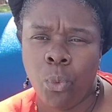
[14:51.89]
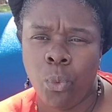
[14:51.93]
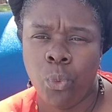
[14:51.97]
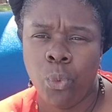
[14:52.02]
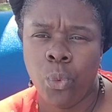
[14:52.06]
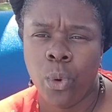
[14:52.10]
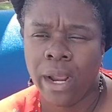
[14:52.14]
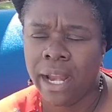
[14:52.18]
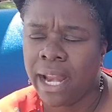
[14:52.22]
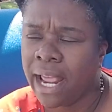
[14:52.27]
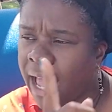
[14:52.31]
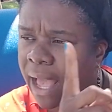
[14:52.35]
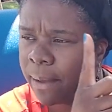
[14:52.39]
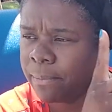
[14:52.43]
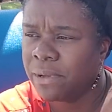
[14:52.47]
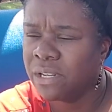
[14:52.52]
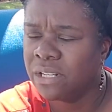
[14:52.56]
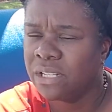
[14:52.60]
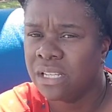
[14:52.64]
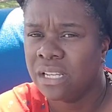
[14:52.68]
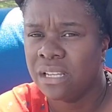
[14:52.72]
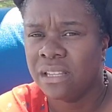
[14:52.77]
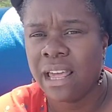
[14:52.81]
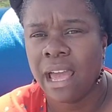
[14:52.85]
what
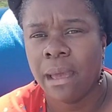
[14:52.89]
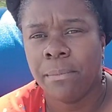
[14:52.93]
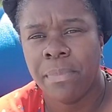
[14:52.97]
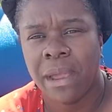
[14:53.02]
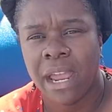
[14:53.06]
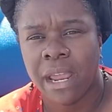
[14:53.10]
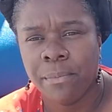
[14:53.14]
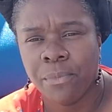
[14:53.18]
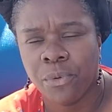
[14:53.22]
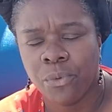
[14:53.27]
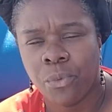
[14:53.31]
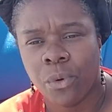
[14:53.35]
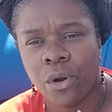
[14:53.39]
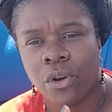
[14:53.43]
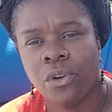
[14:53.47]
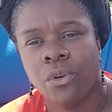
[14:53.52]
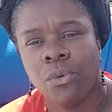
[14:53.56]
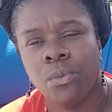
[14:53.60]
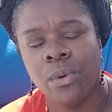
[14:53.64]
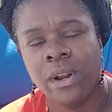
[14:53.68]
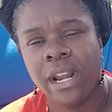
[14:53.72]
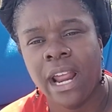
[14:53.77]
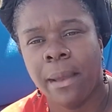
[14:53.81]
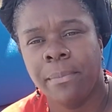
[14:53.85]
happened to that paperwork,
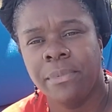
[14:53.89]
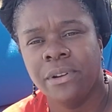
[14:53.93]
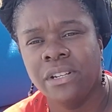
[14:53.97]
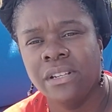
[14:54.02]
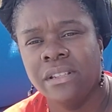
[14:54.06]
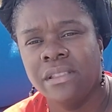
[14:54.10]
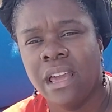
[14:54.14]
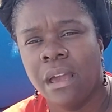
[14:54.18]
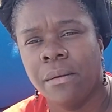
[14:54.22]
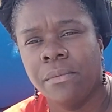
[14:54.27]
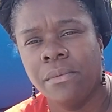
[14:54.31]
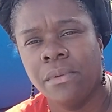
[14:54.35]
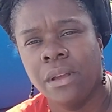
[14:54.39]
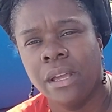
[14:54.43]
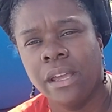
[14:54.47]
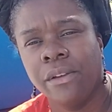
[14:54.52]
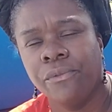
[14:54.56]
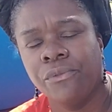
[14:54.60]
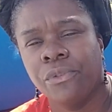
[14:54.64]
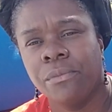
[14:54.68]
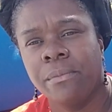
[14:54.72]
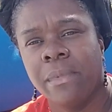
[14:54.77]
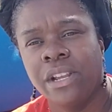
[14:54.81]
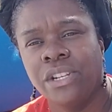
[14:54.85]
or what happened to that
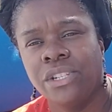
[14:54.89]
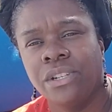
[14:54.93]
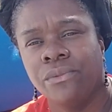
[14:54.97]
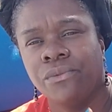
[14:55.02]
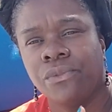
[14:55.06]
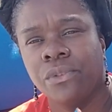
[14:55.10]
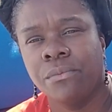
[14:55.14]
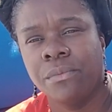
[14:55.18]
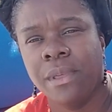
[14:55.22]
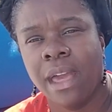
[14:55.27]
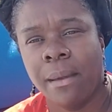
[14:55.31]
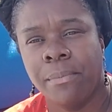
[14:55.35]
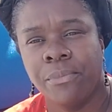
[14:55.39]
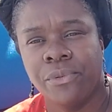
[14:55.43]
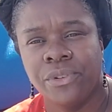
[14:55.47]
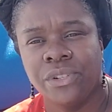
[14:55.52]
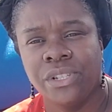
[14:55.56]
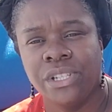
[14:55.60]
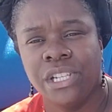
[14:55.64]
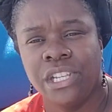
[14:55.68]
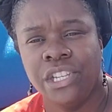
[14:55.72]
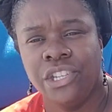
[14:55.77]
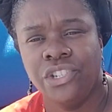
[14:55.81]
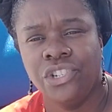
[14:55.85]
information from that
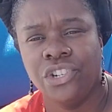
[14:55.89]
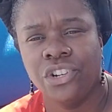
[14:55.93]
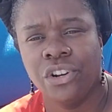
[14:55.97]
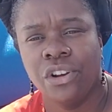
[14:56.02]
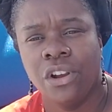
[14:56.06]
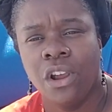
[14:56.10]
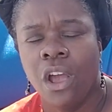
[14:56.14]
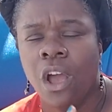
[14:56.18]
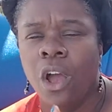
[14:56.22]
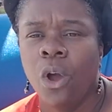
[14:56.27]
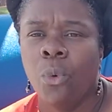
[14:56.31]
procedure?